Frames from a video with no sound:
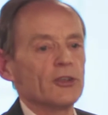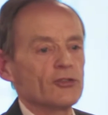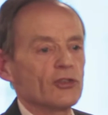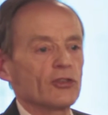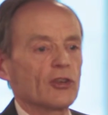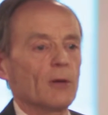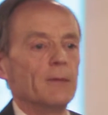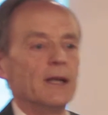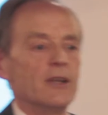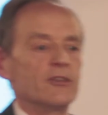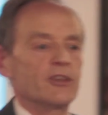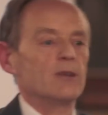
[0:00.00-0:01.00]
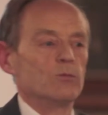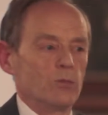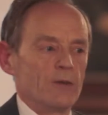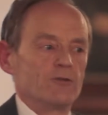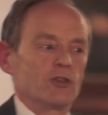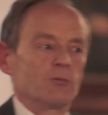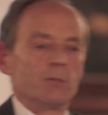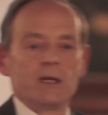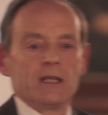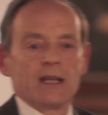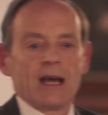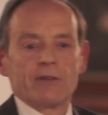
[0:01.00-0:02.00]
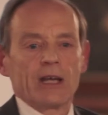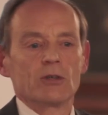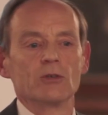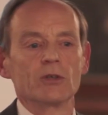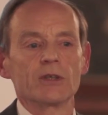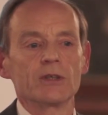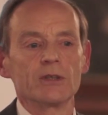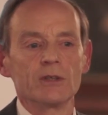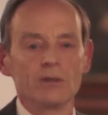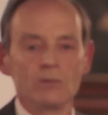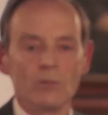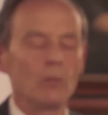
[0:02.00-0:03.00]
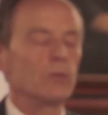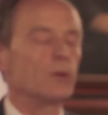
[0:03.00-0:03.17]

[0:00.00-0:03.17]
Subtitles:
that's just come in and said, we've just beaten our record? What